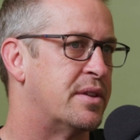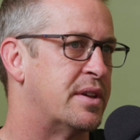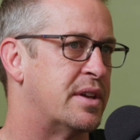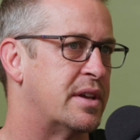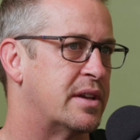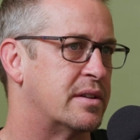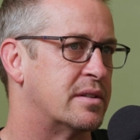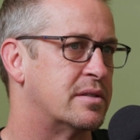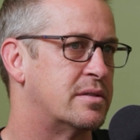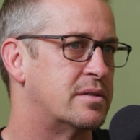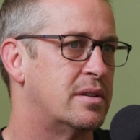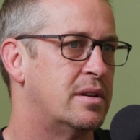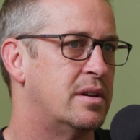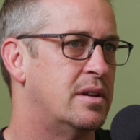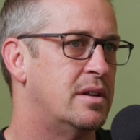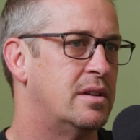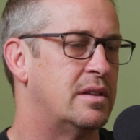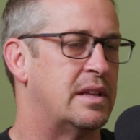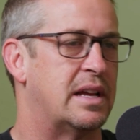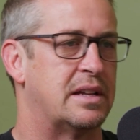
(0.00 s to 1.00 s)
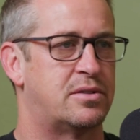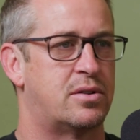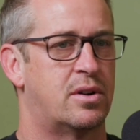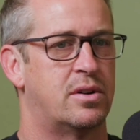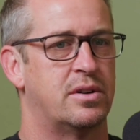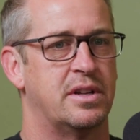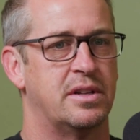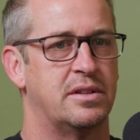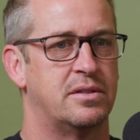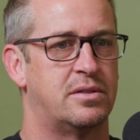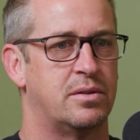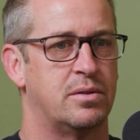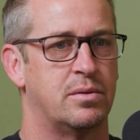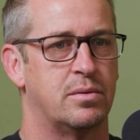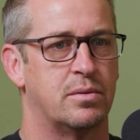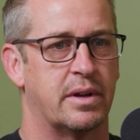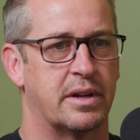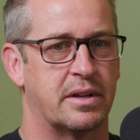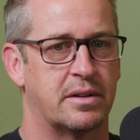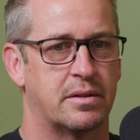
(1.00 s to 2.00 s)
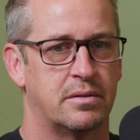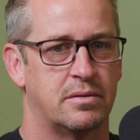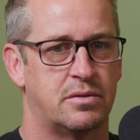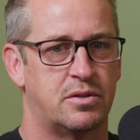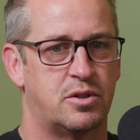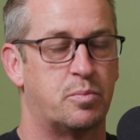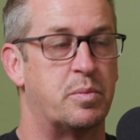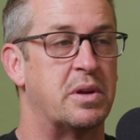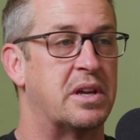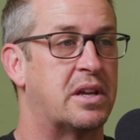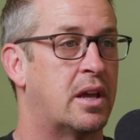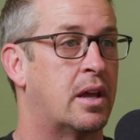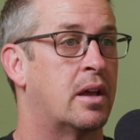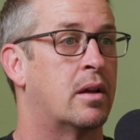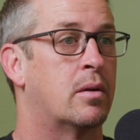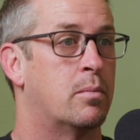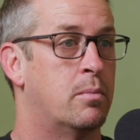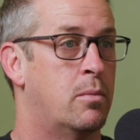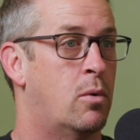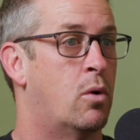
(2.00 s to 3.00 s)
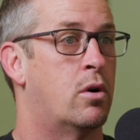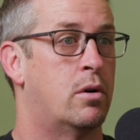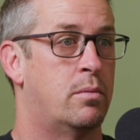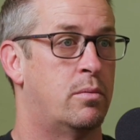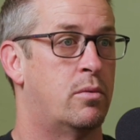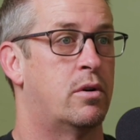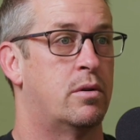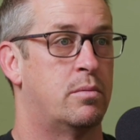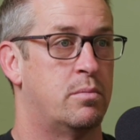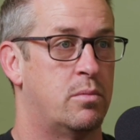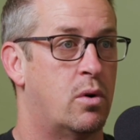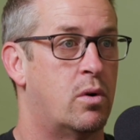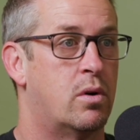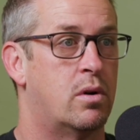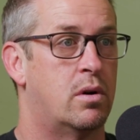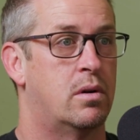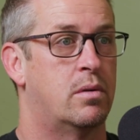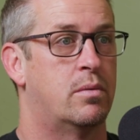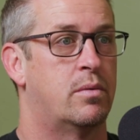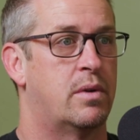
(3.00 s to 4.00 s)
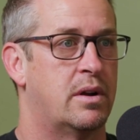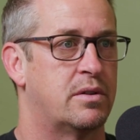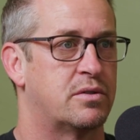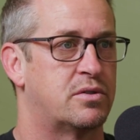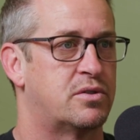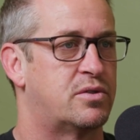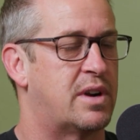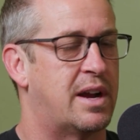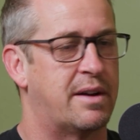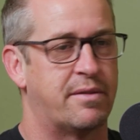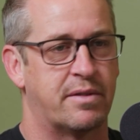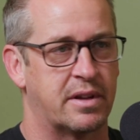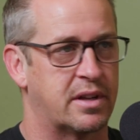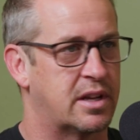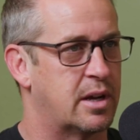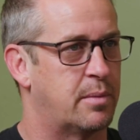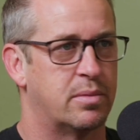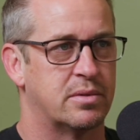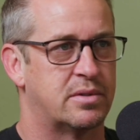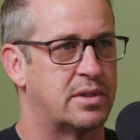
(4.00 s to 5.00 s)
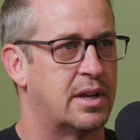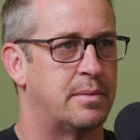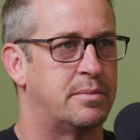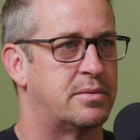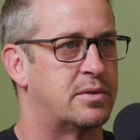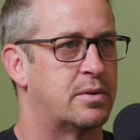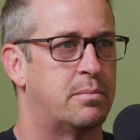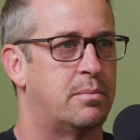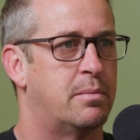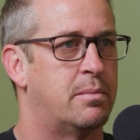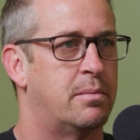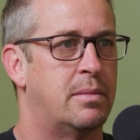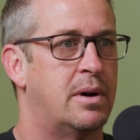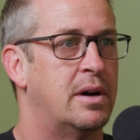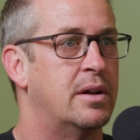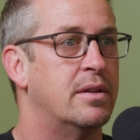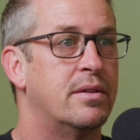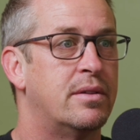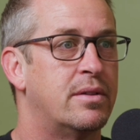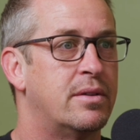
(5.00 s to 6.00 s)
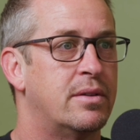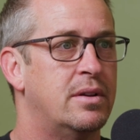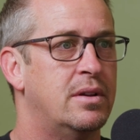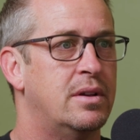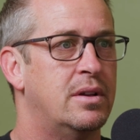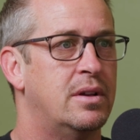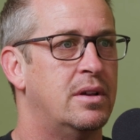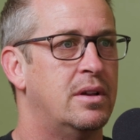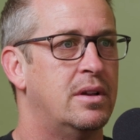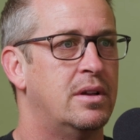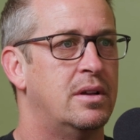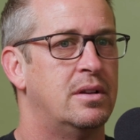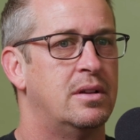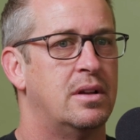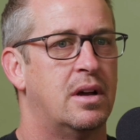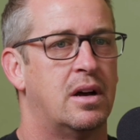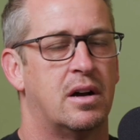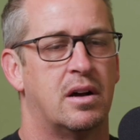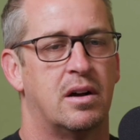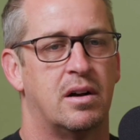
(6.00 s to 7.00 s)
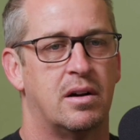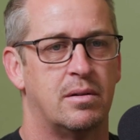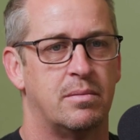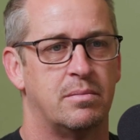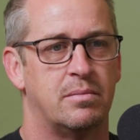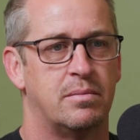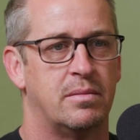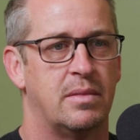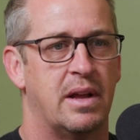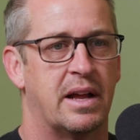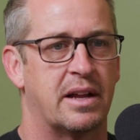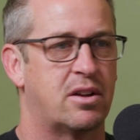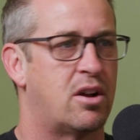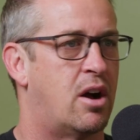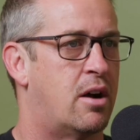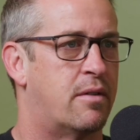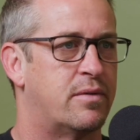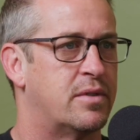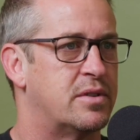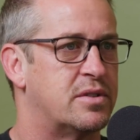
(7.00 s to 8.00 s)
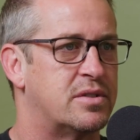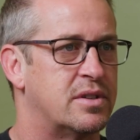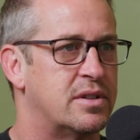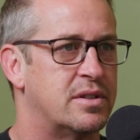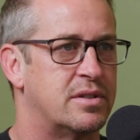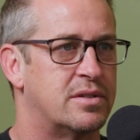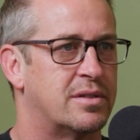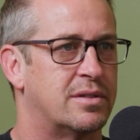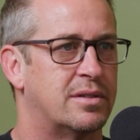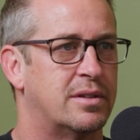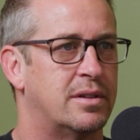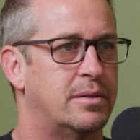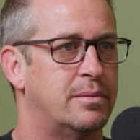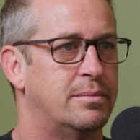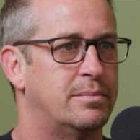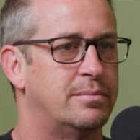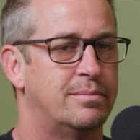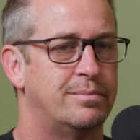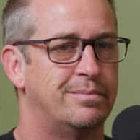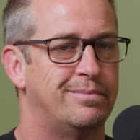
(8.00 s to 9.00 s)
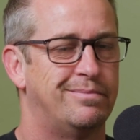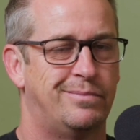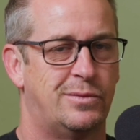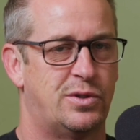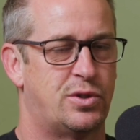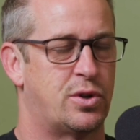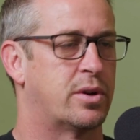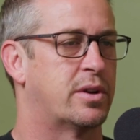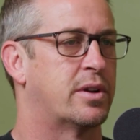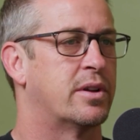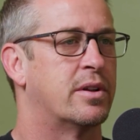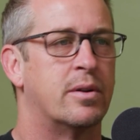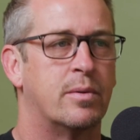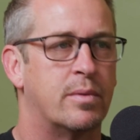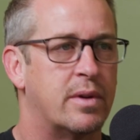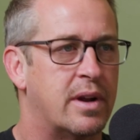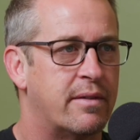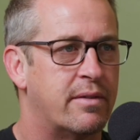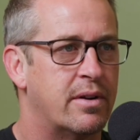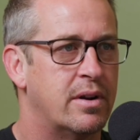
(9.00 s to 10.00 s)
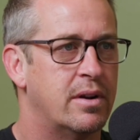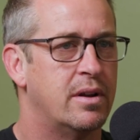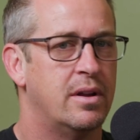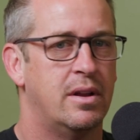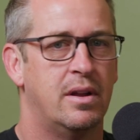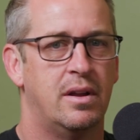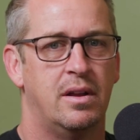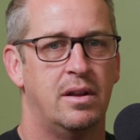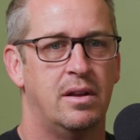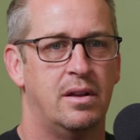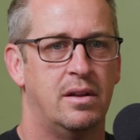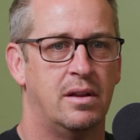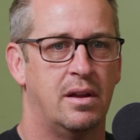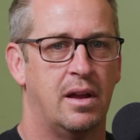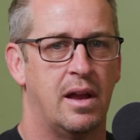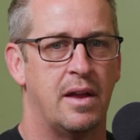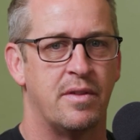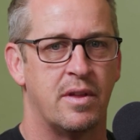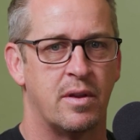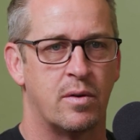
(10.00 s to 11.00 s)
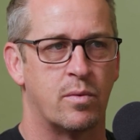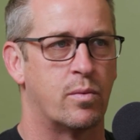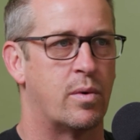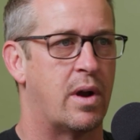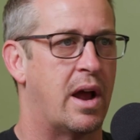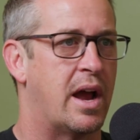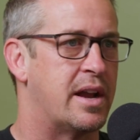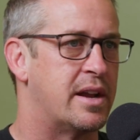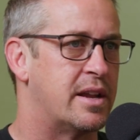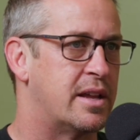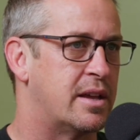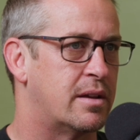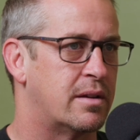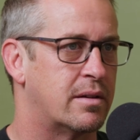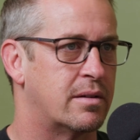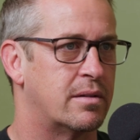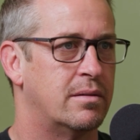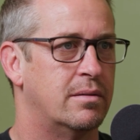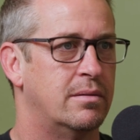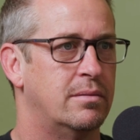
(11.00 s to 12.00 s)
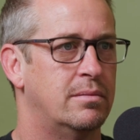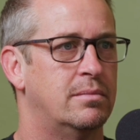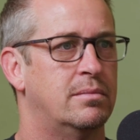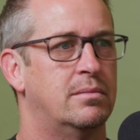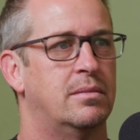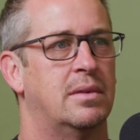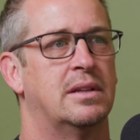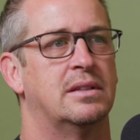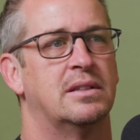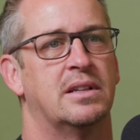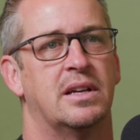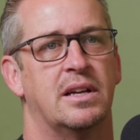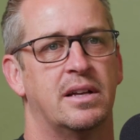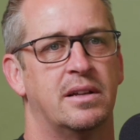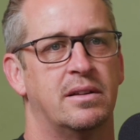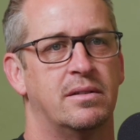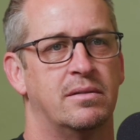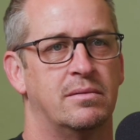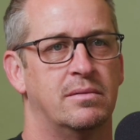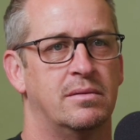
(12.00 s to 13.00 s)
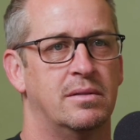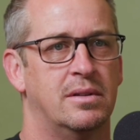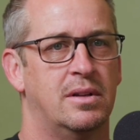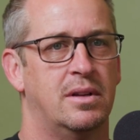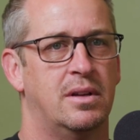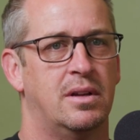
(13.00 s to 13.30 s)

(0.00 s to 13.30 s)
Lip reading: things that turned into like speaking more and more and more, where I was traveling a couple times a month at conferences on the circuit or whatever, and then writing, and then